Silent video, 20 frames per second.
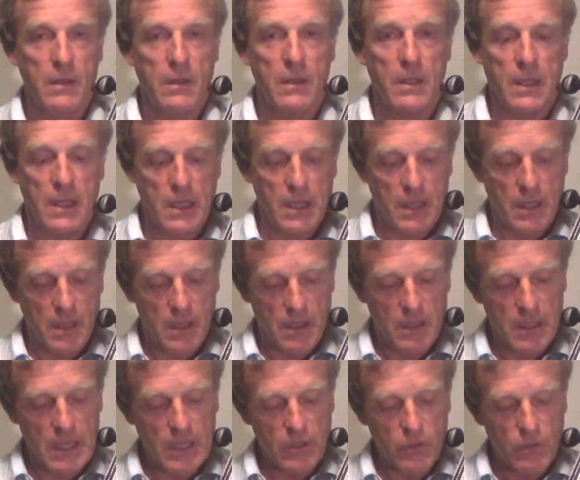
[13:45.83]
the
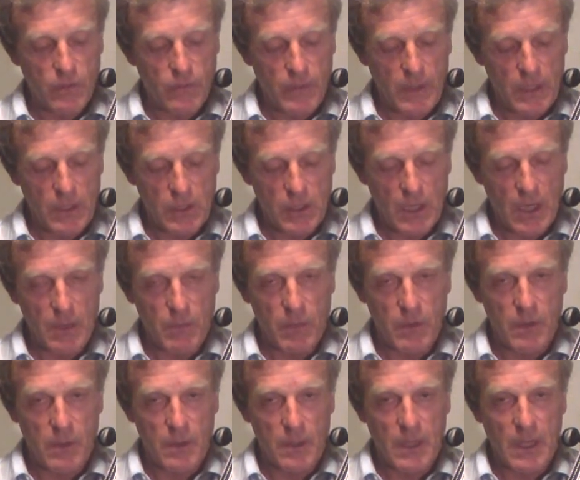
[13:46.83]
natural finger shape
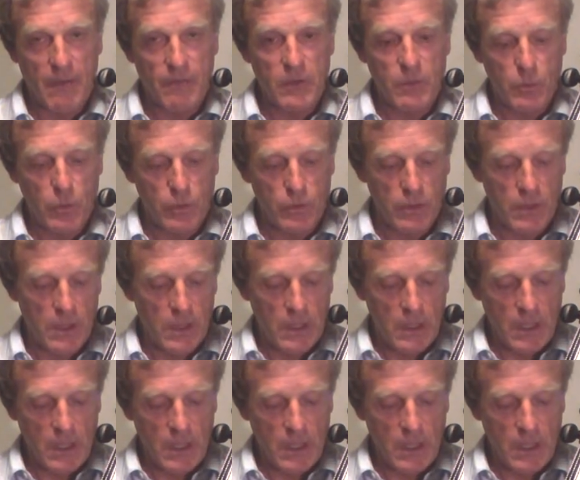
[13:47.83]
comfortable.